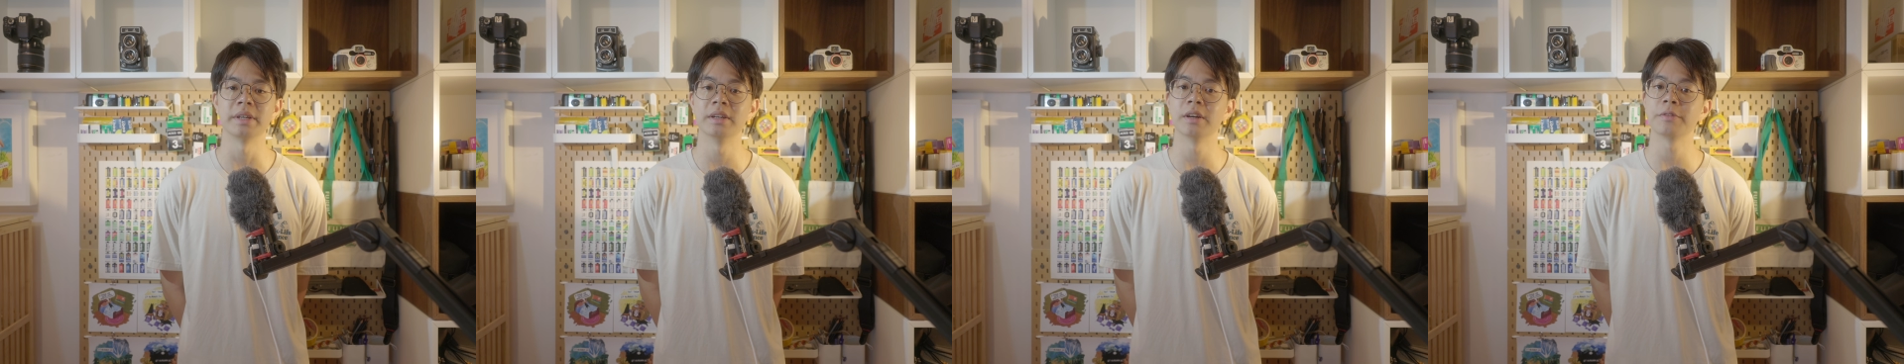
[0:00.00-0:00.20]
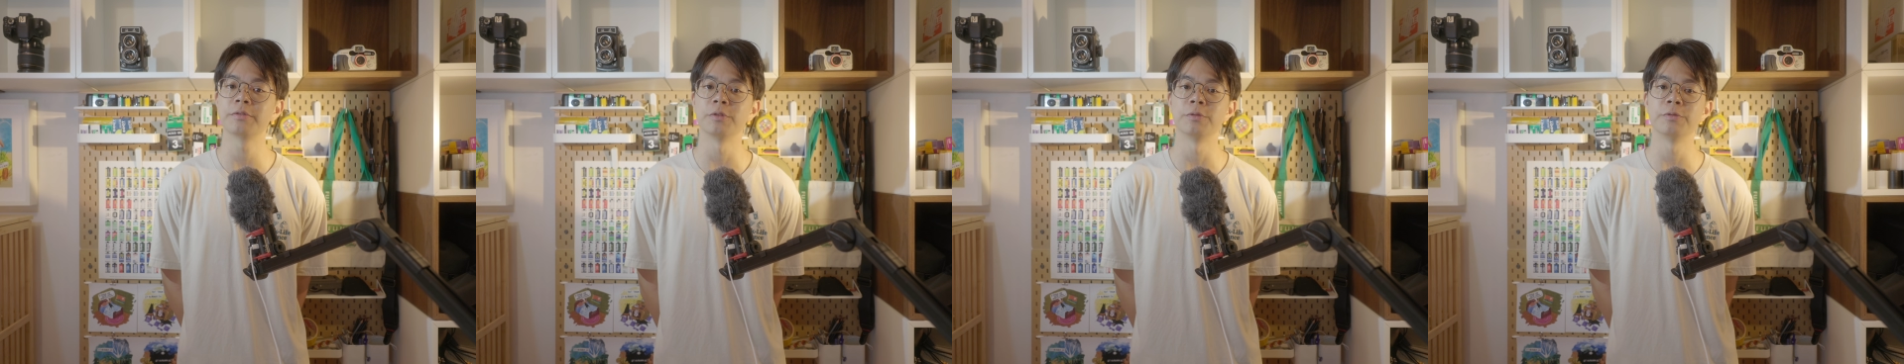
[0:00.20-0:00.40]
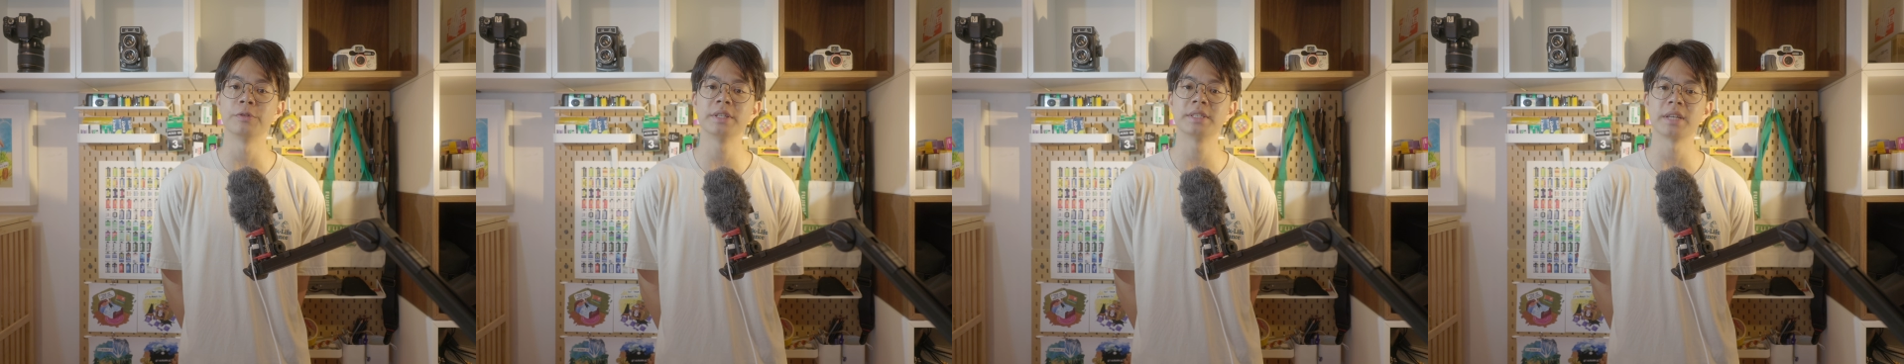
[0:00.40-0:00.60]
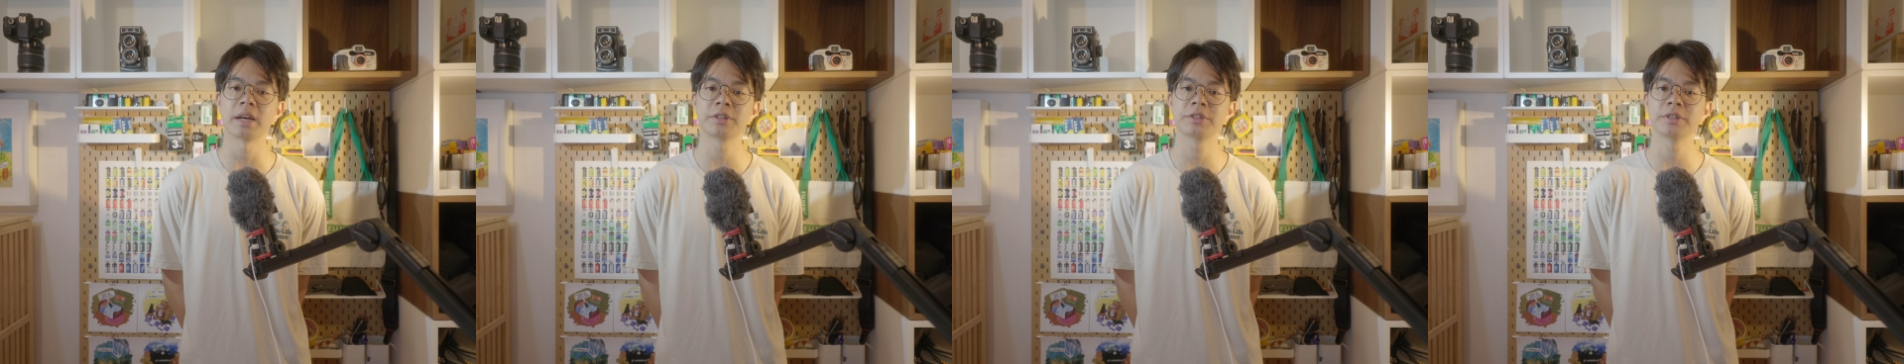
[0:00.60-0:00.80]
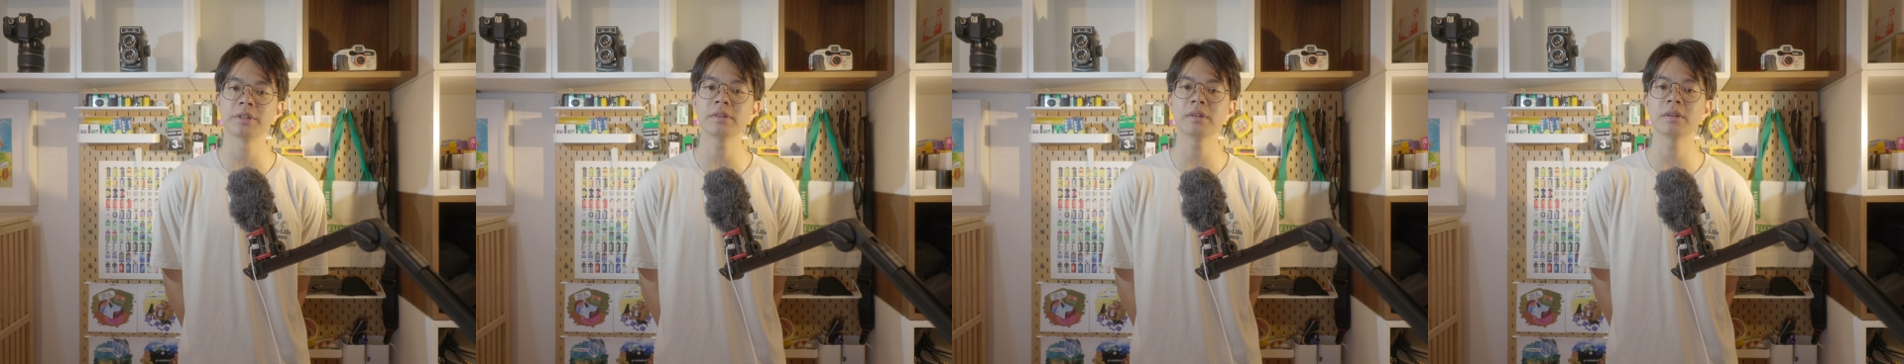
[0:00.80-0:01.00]
enough to freeze
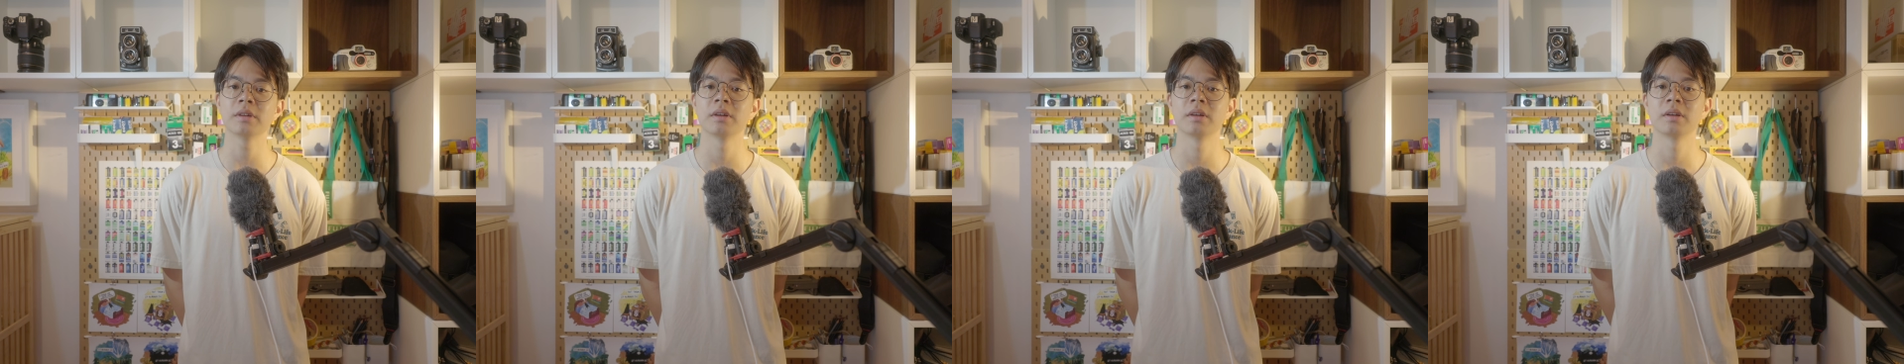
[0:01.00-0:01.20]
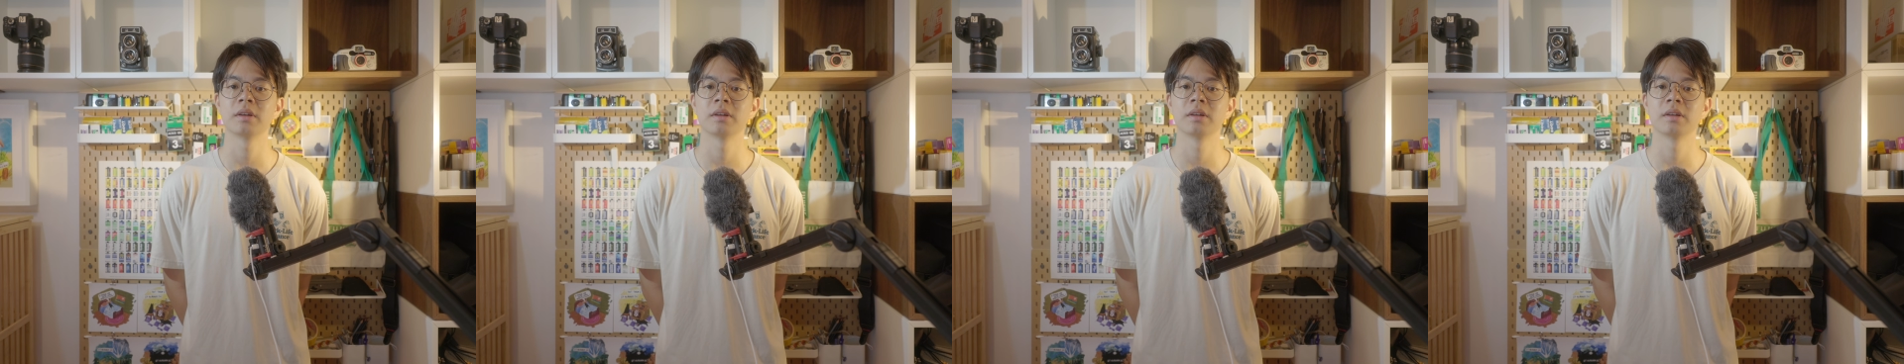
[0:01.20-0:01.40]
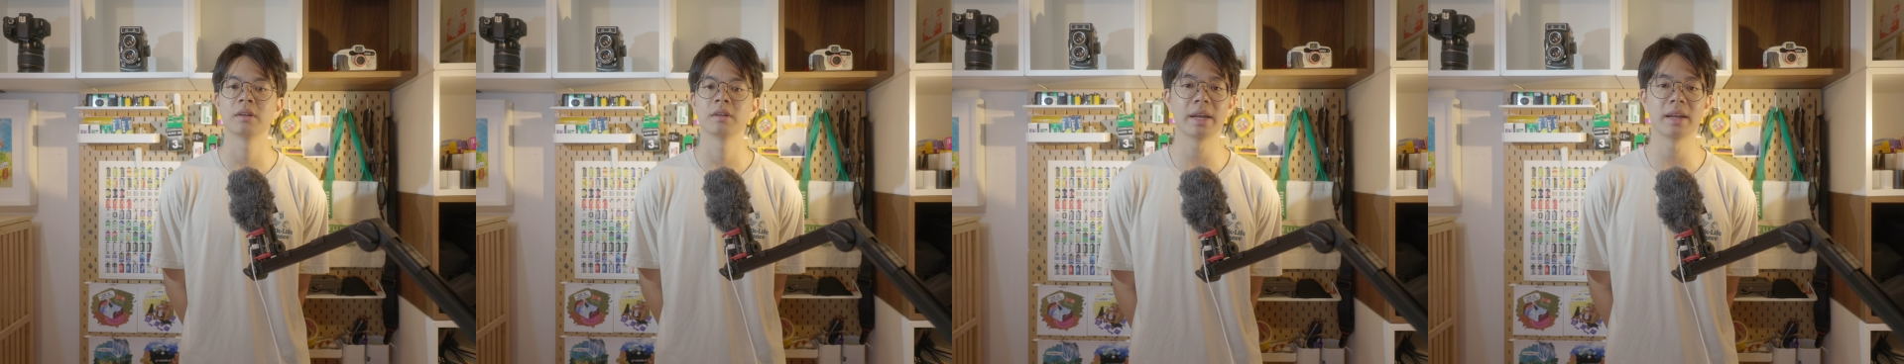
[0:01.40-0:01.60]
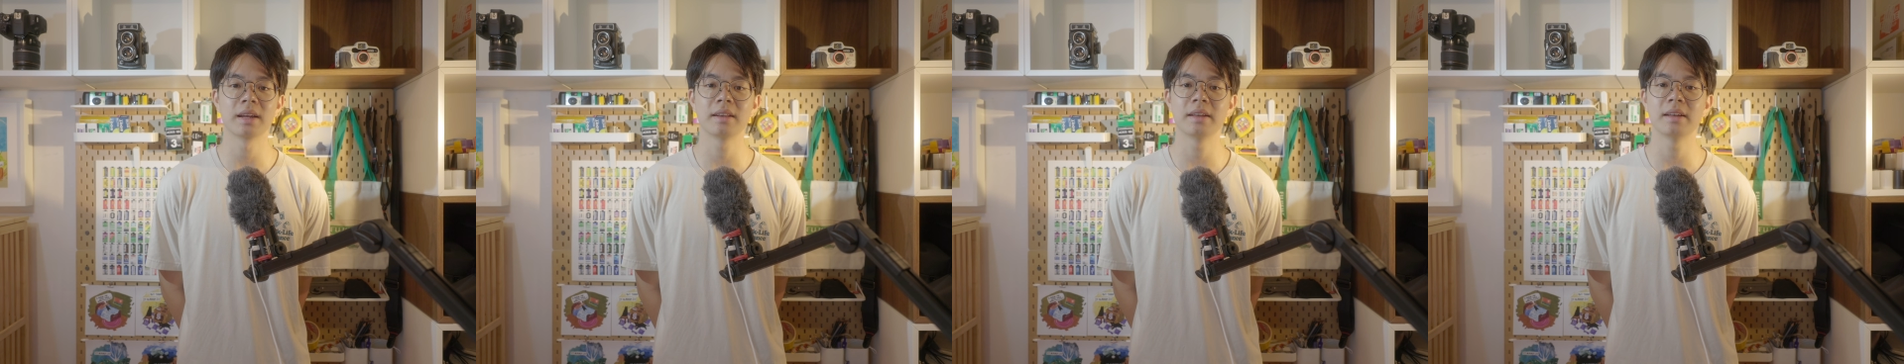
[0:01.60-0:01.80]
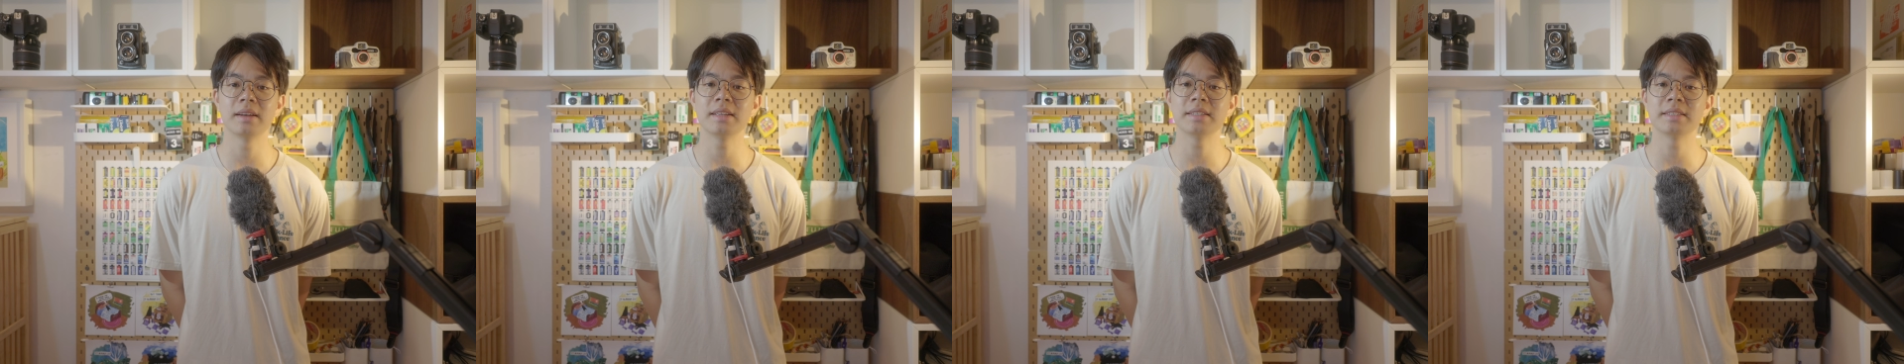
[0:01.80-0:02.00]
action. We can
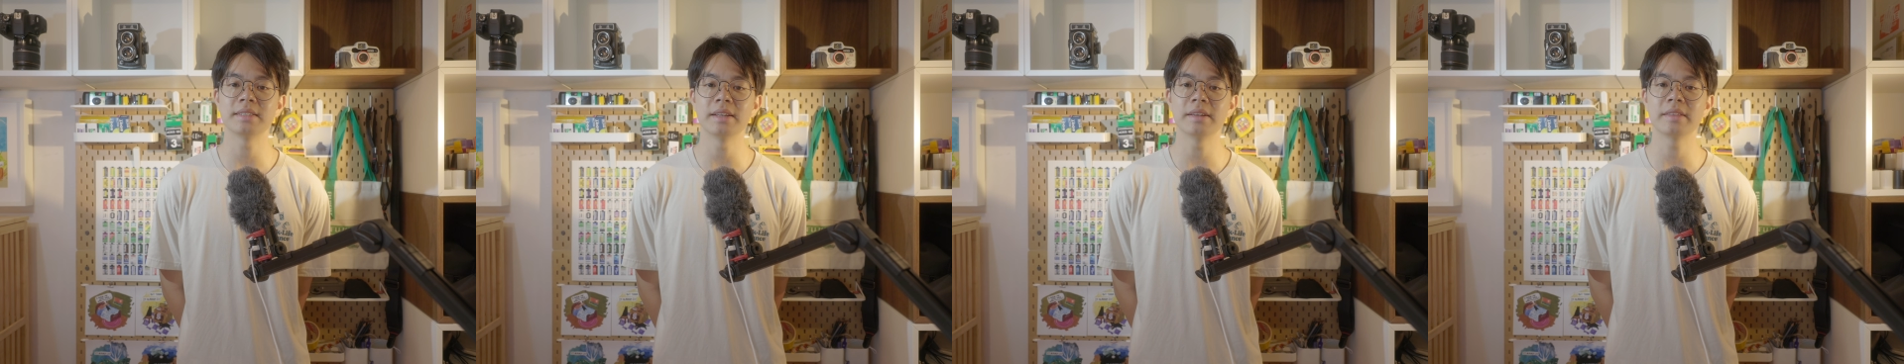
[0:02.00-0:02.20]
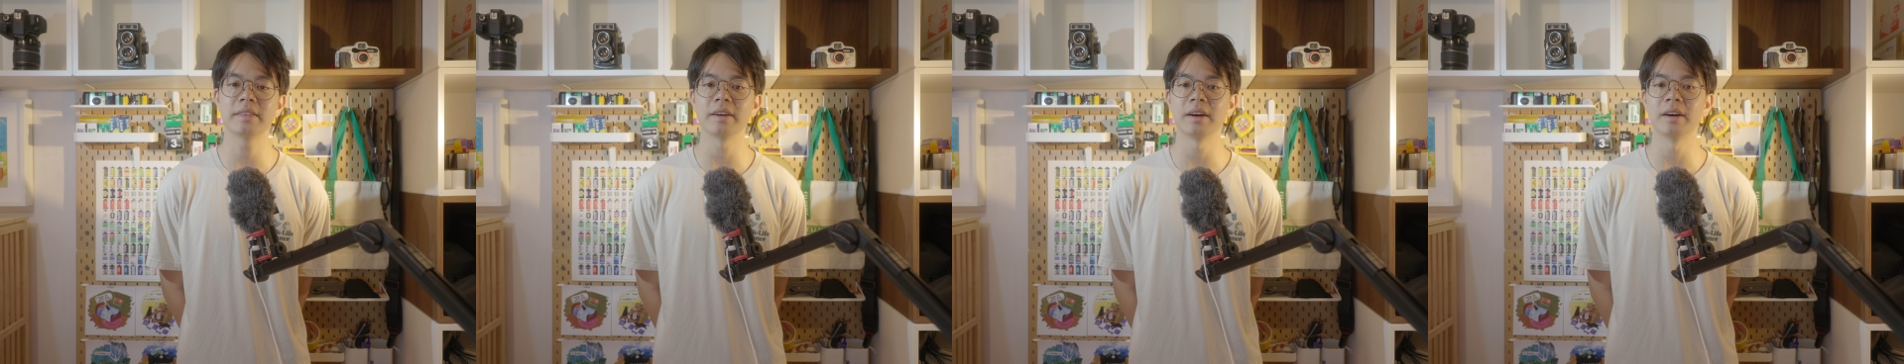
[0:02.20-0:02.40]
clearly see the